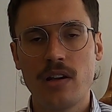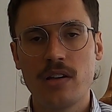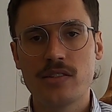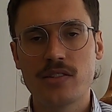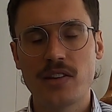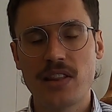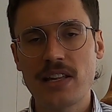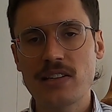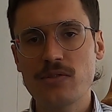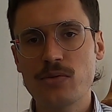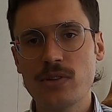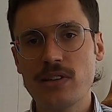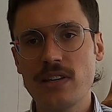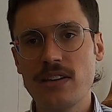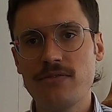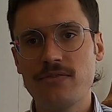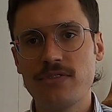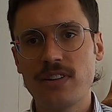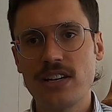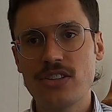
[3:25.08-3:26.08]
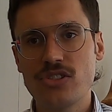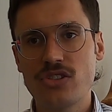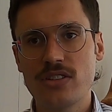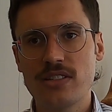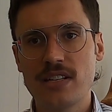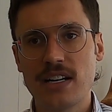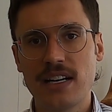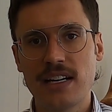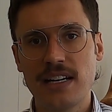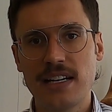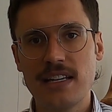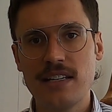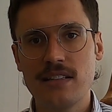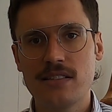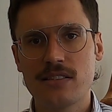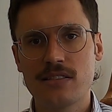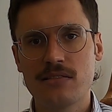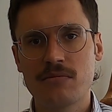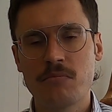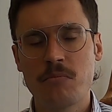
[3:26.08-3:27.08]
So that's what the inflation target
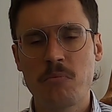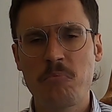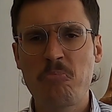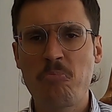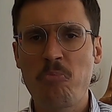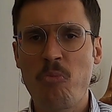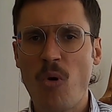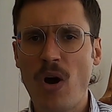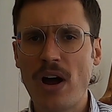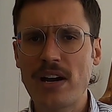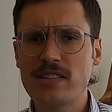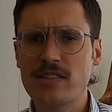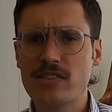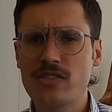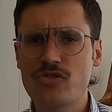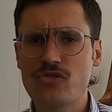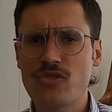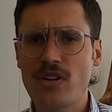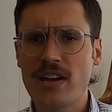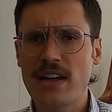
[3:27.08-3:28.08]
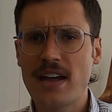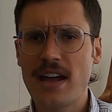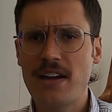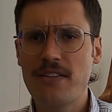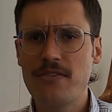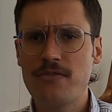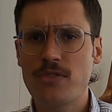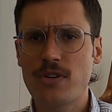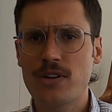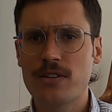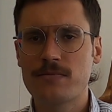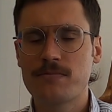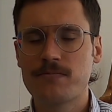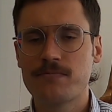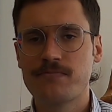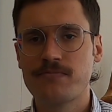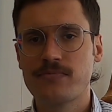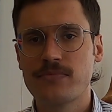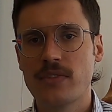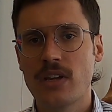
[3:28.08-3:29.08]
is. Why does Australia have one?
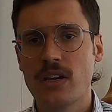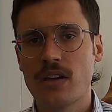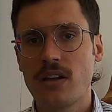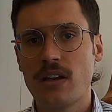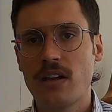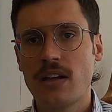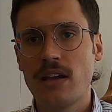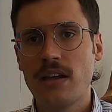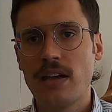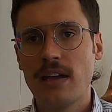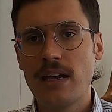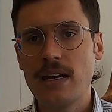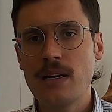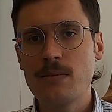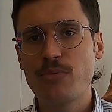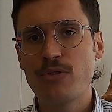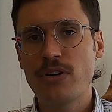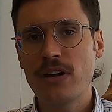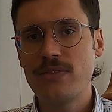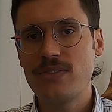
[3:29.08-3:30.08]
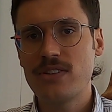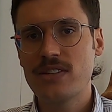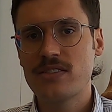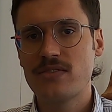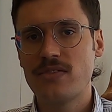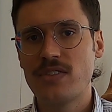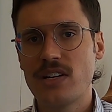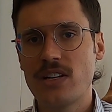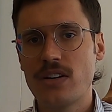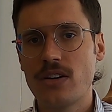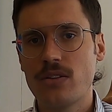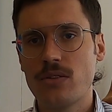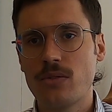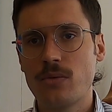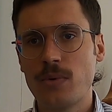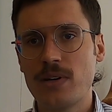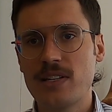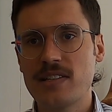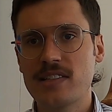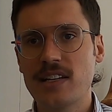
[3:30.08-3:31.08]
In a previous video,
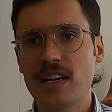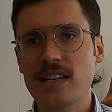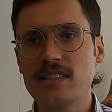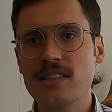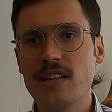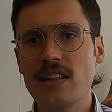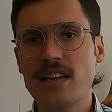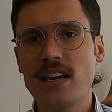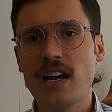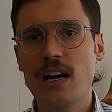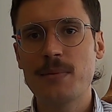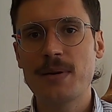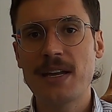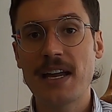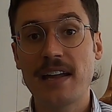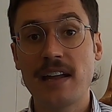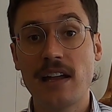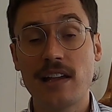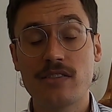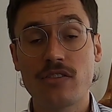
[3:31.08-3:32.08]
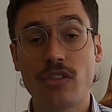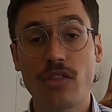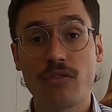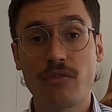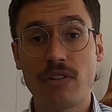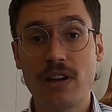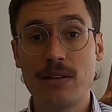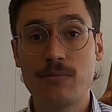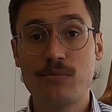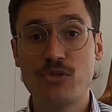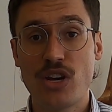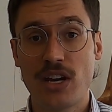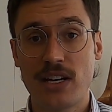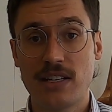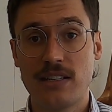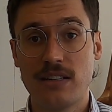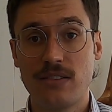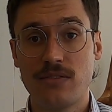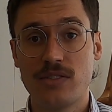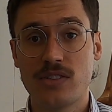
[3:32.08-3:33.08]
we discussed that the RBA has 3
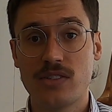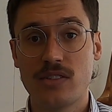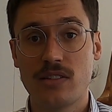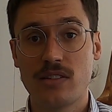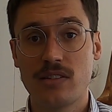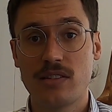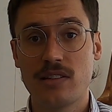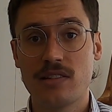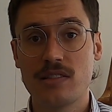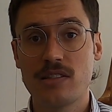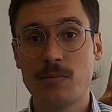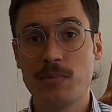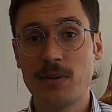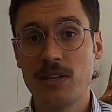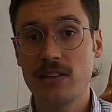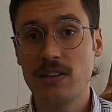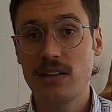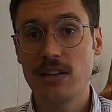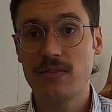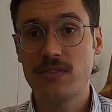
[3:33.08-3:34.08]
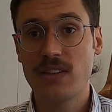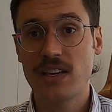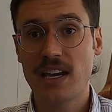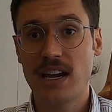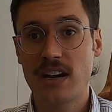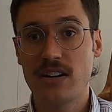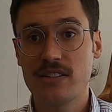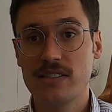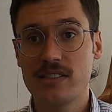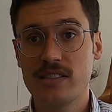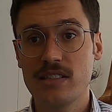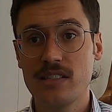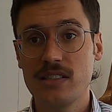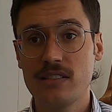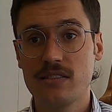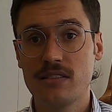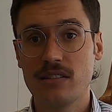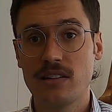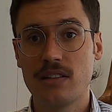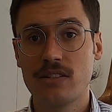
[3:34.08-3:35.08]
objectives: the stability of the
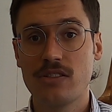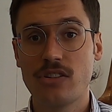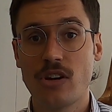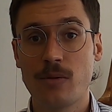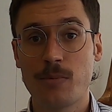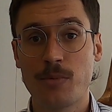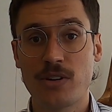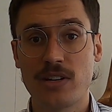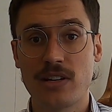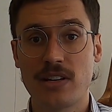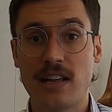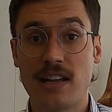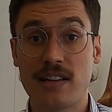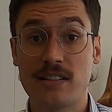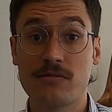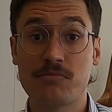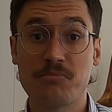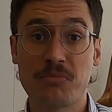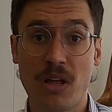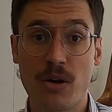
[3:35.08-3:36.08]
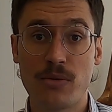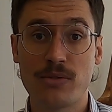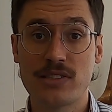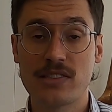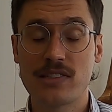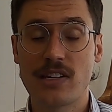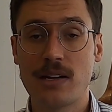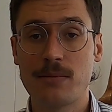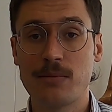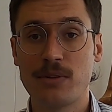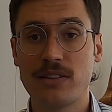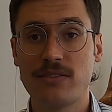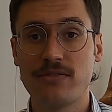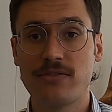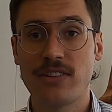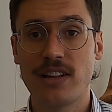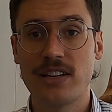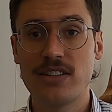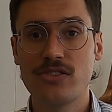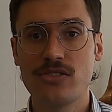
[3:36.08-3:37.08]
currency, interpreted as low and stable
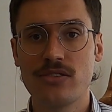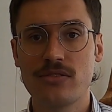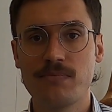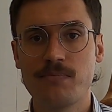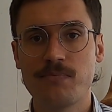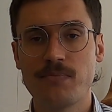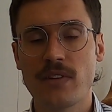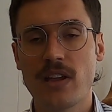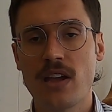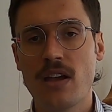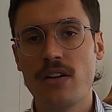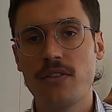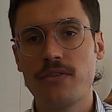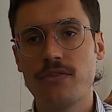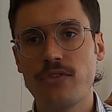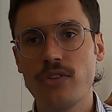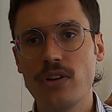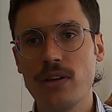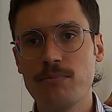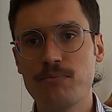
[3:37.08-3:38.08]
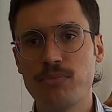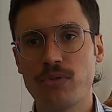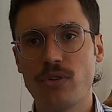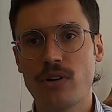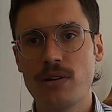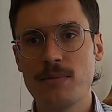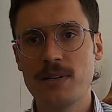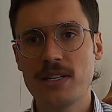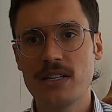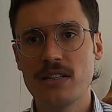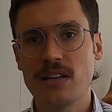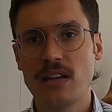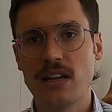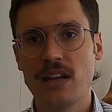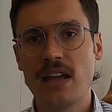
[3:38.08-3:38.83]
inflation, full employment,